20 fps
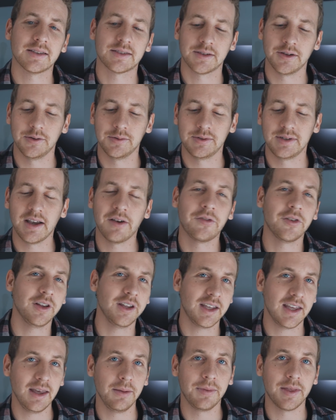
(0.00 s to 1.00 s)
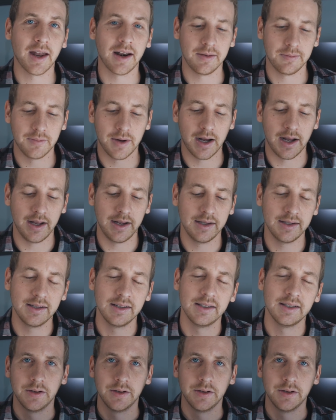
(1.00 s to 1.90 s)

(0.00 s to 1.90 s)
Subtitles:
So definitely keep that in mind.